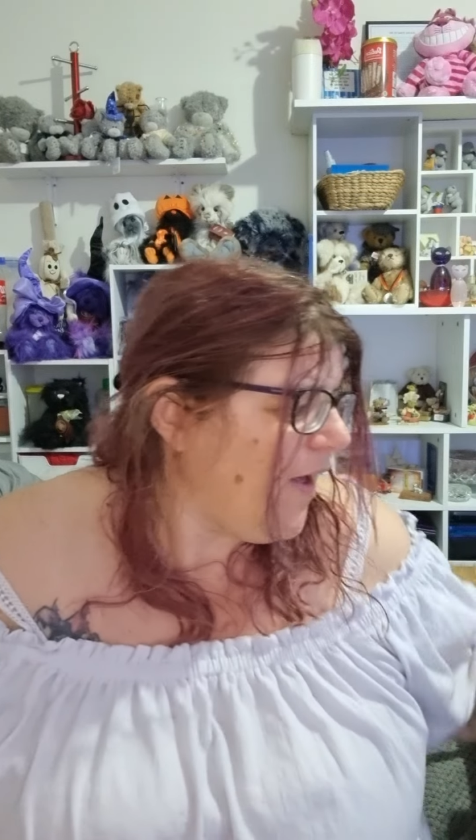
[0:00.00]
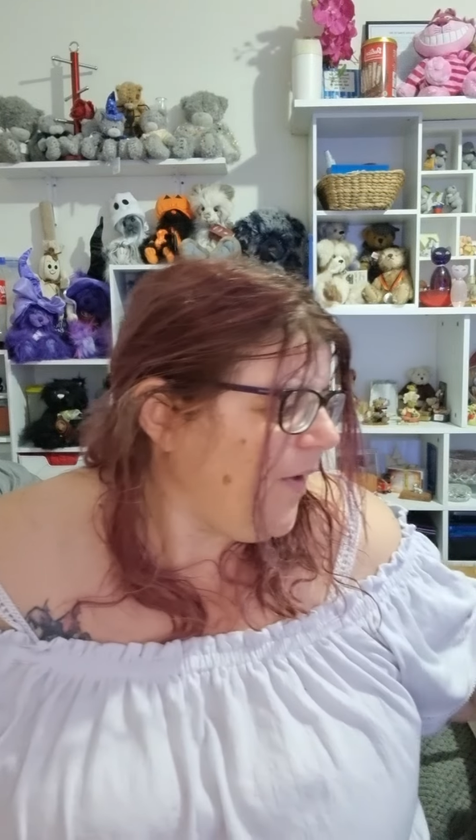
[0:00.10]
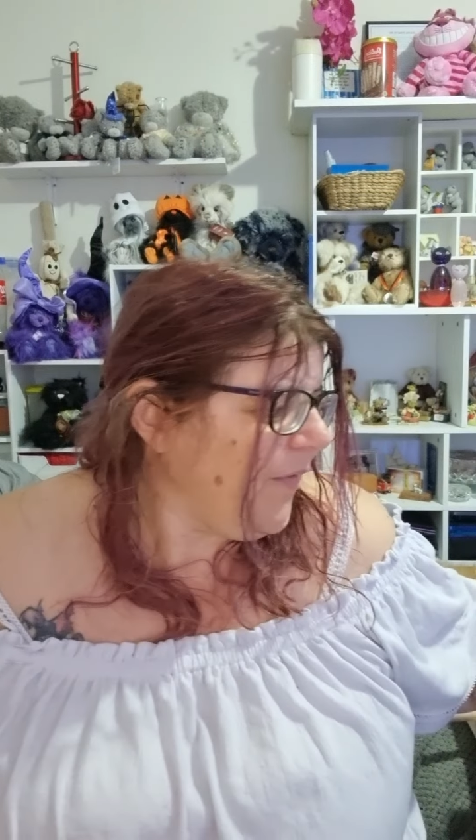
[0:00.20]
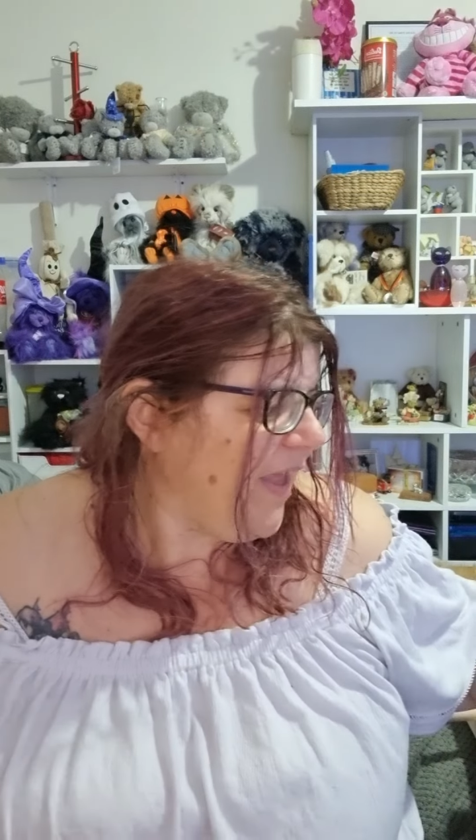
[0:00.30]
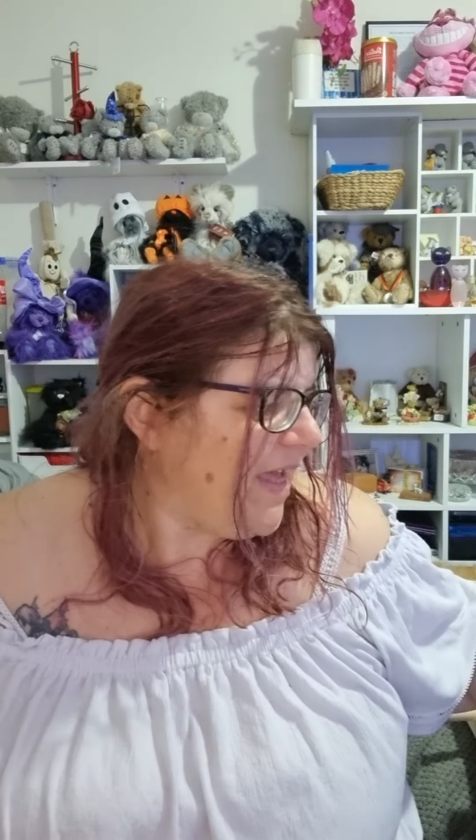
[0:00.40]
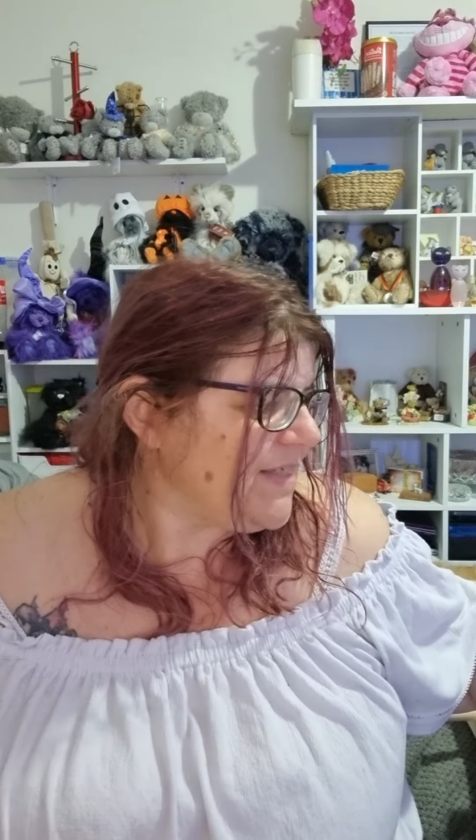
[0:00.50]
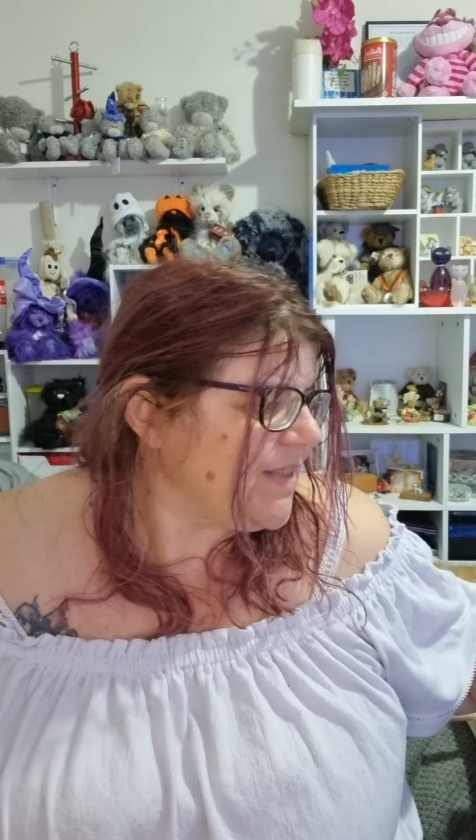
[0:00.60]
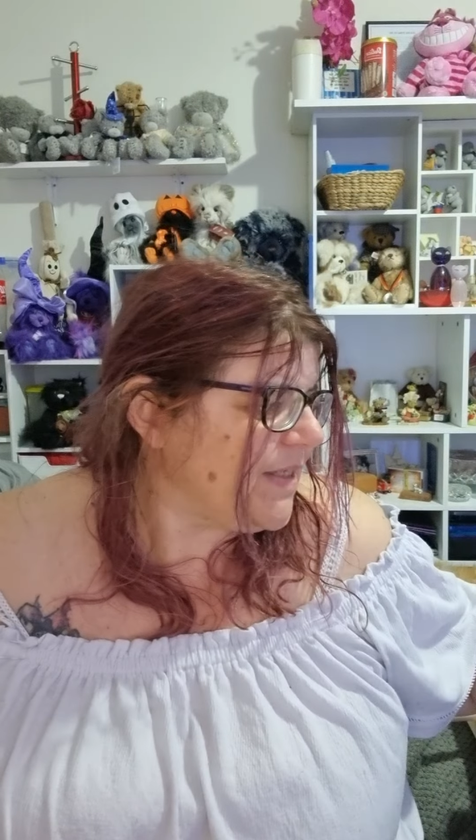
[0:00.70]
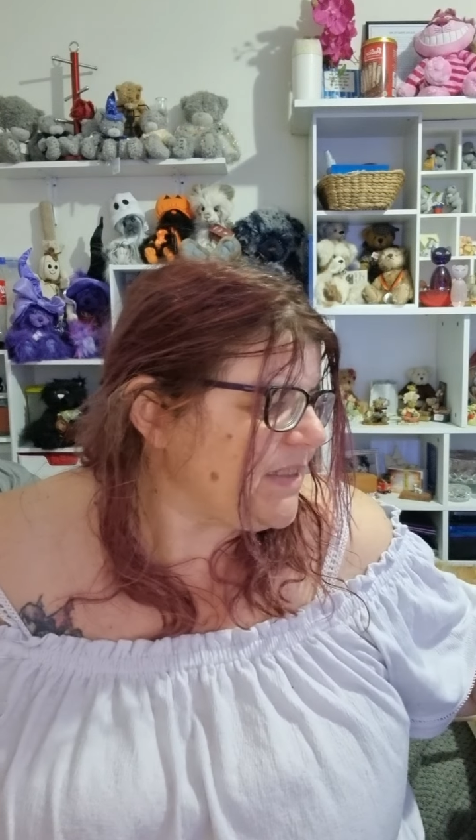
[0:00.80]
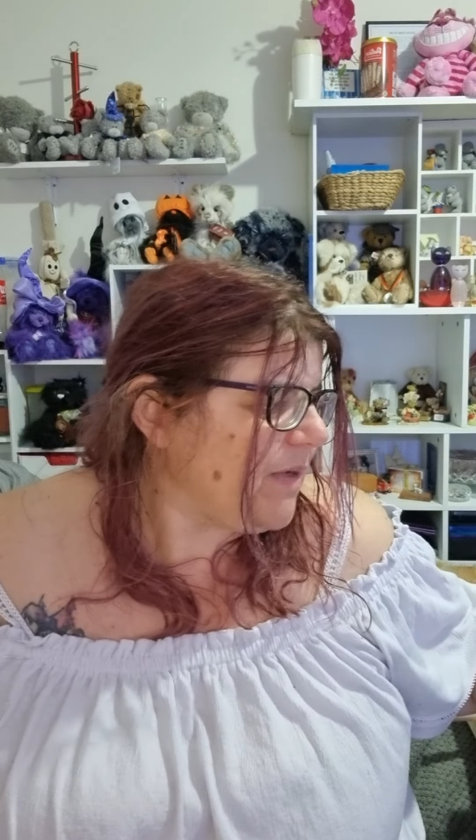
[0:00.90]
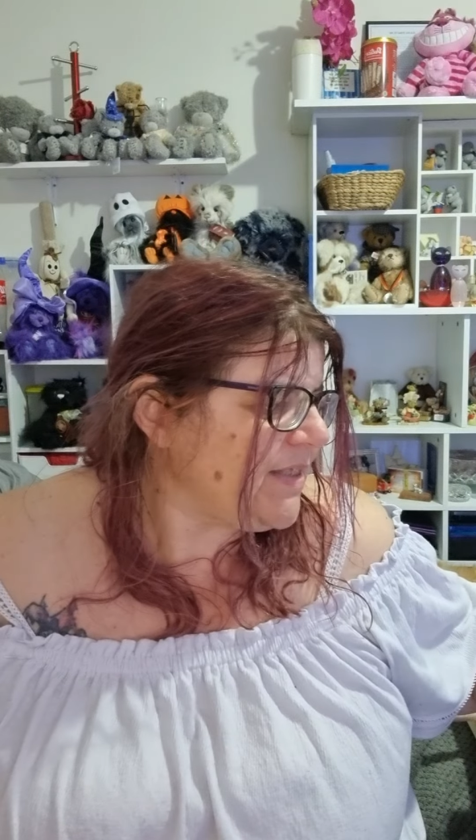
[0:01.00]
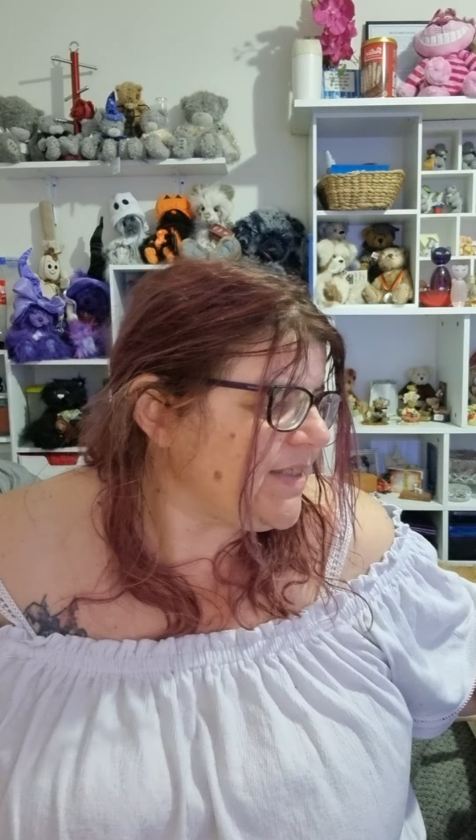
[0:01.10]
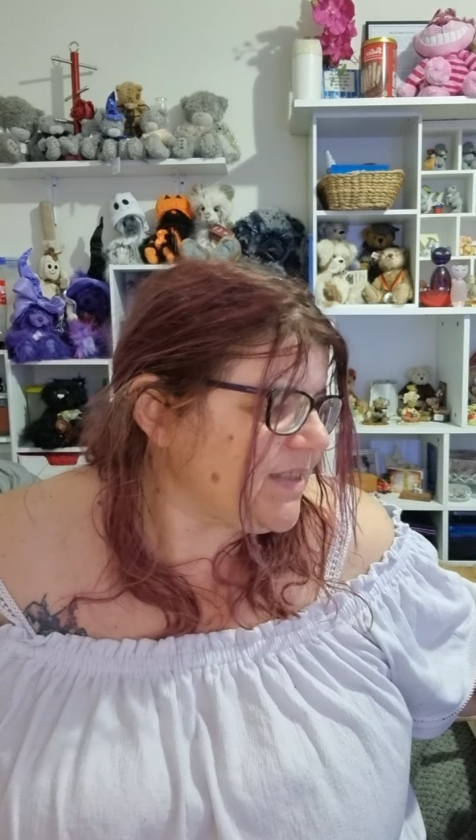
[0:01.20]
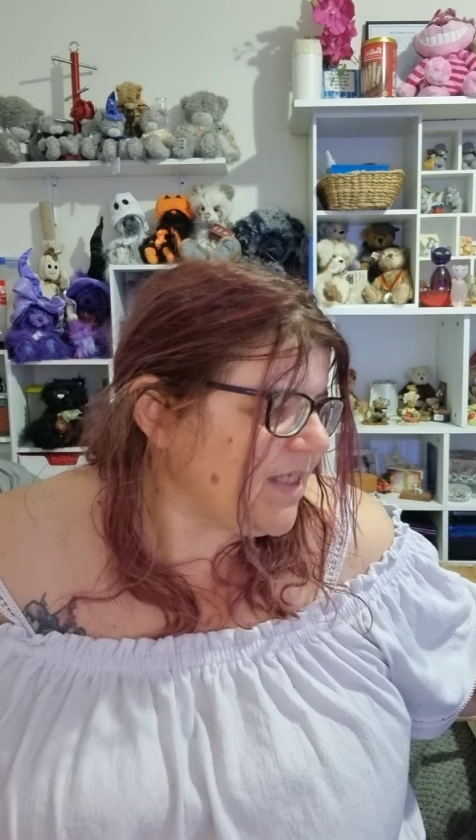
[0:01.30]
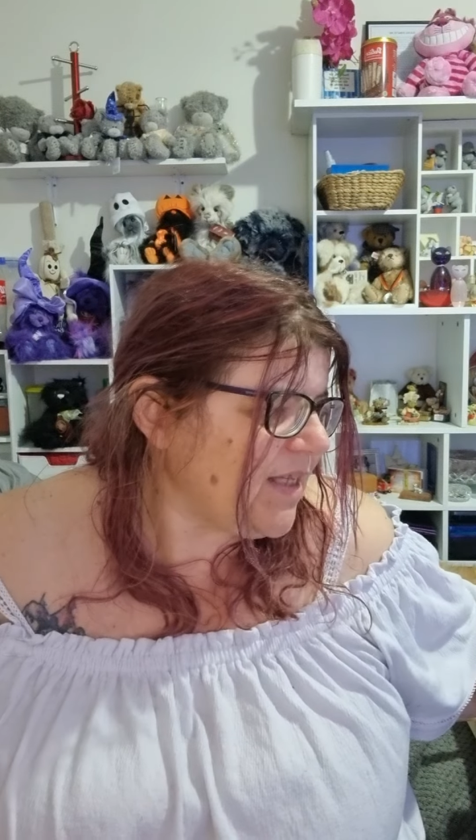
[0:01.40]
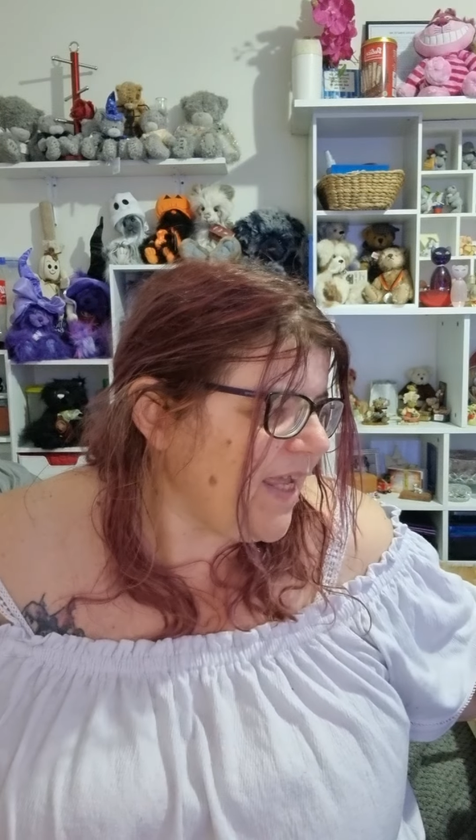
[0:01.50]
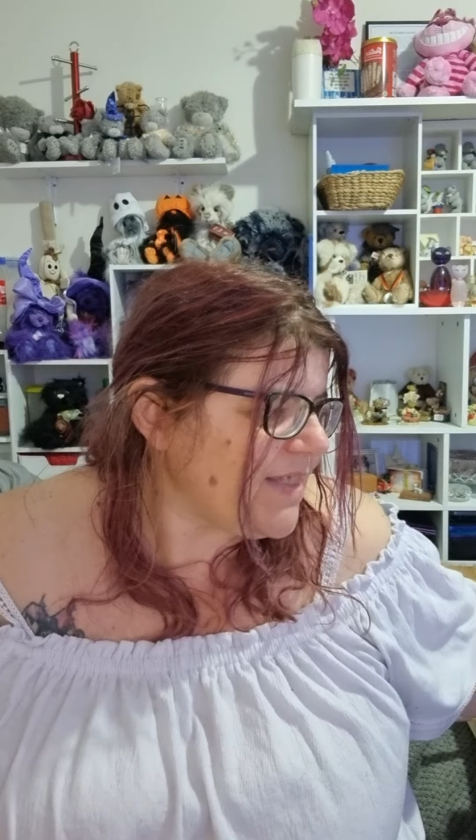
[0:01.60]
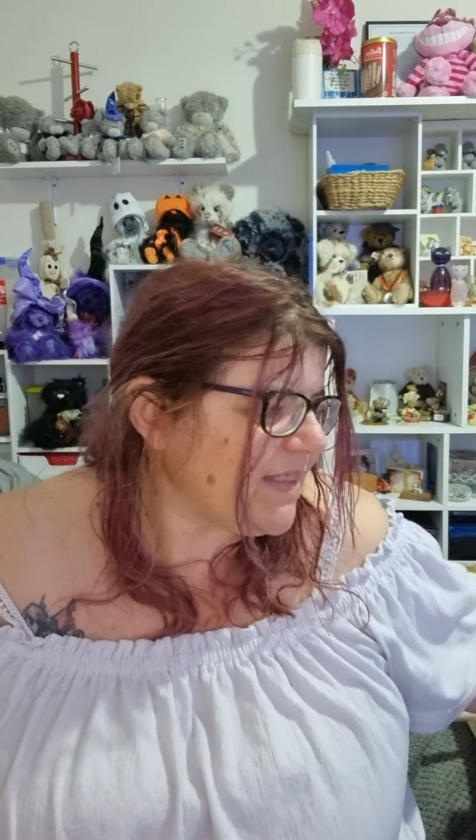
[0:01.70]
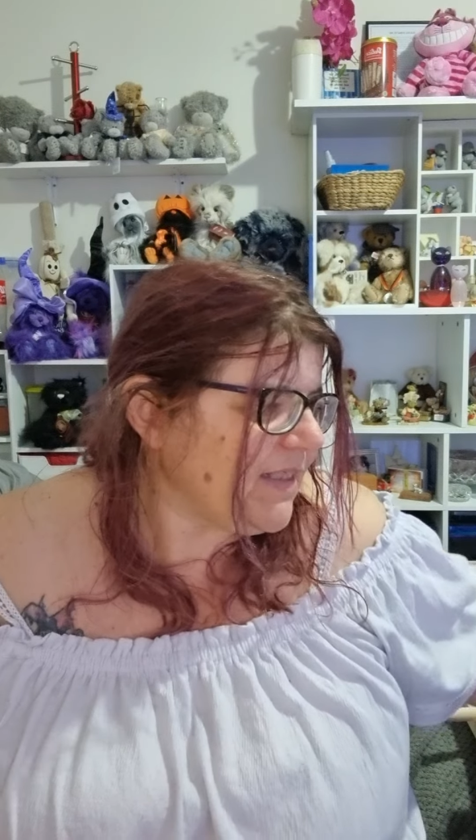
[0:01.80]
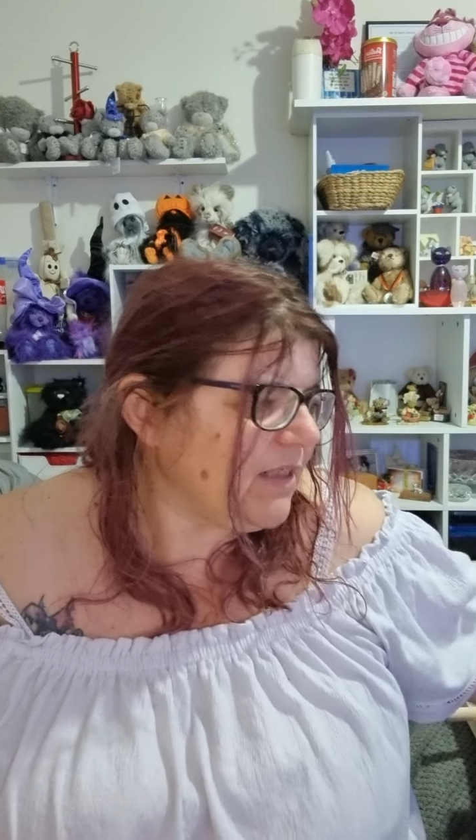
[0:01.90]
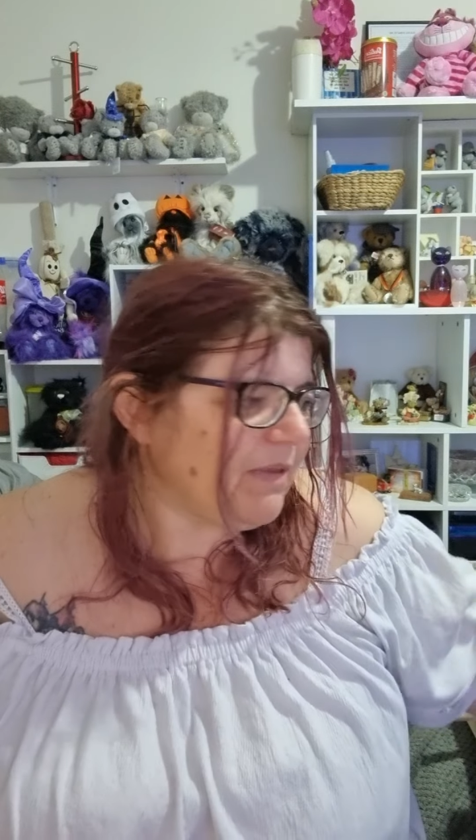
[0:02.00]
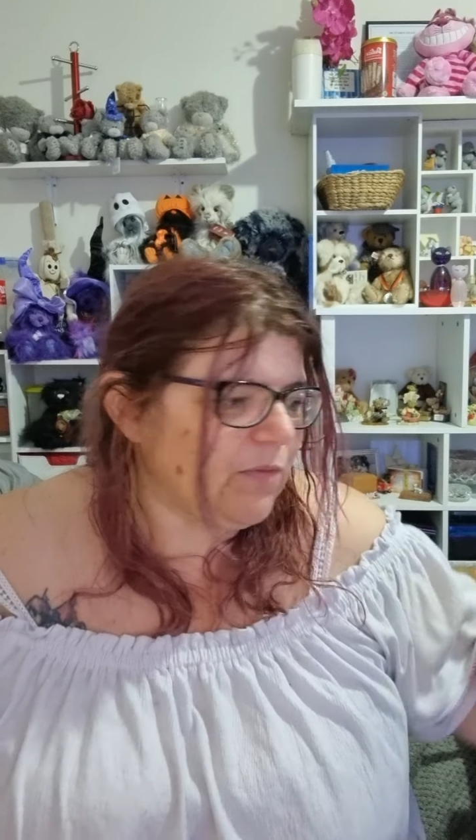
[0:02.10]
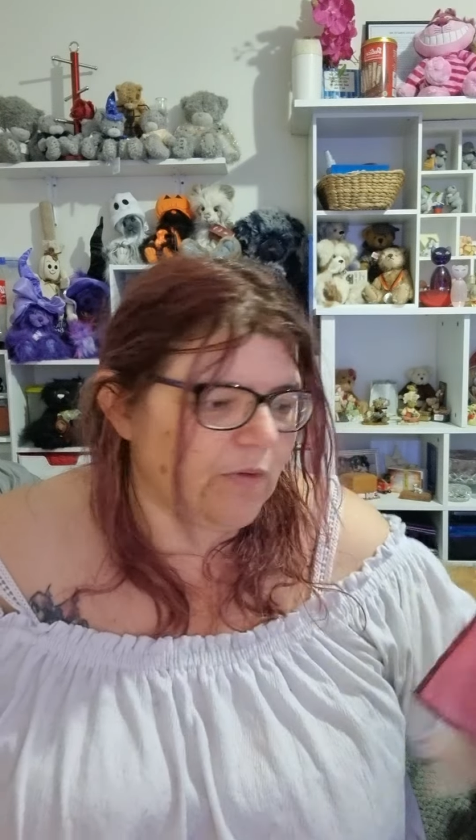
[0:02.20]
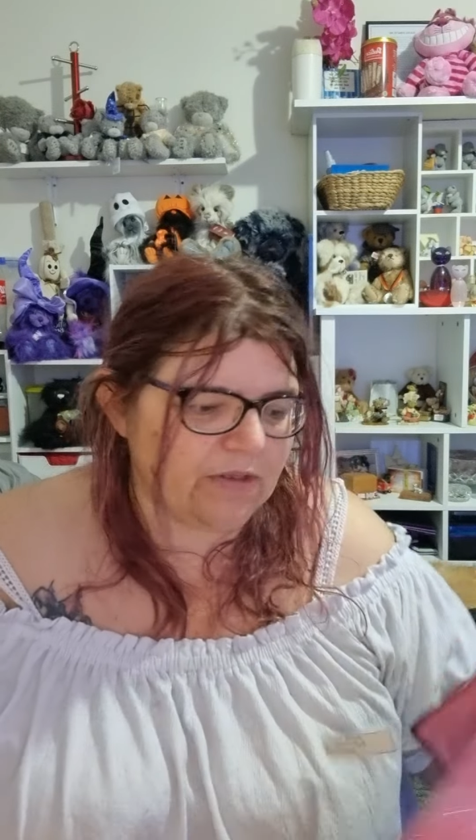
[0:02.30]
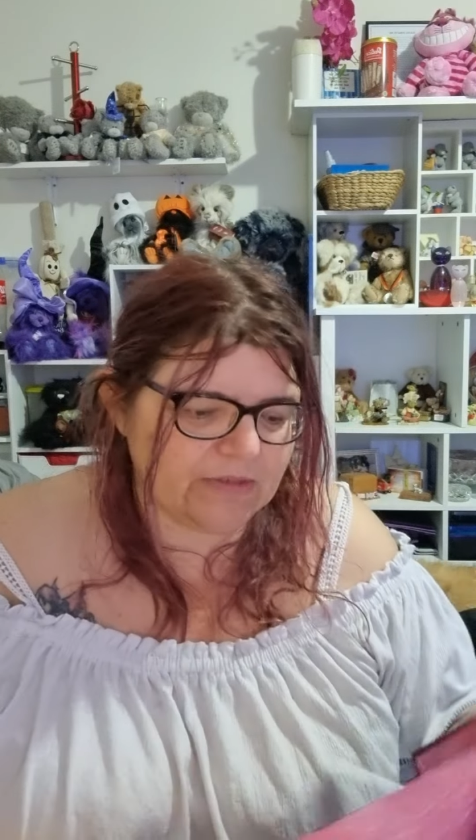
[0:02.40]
Okay, so this one still has a little bit of work.